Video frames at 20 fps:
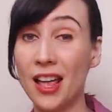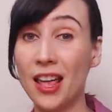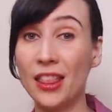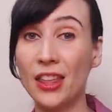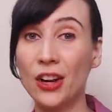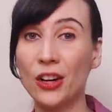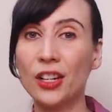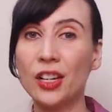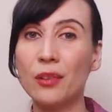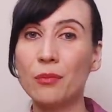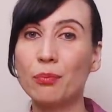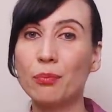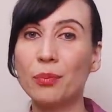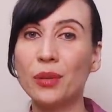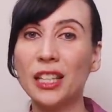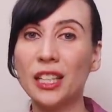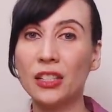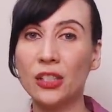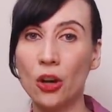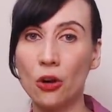There can
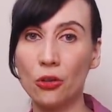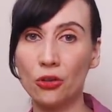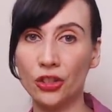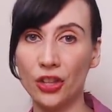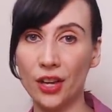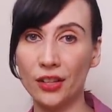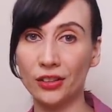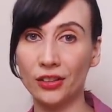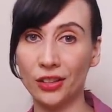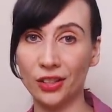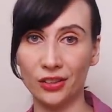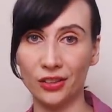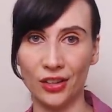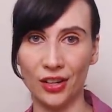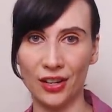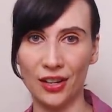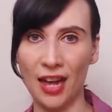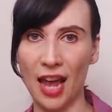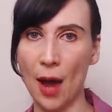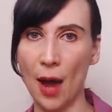be no justice in a
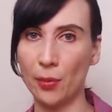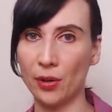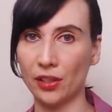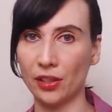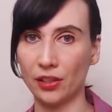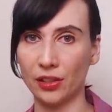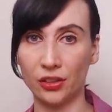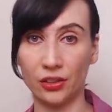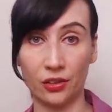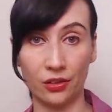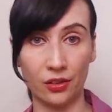capitalist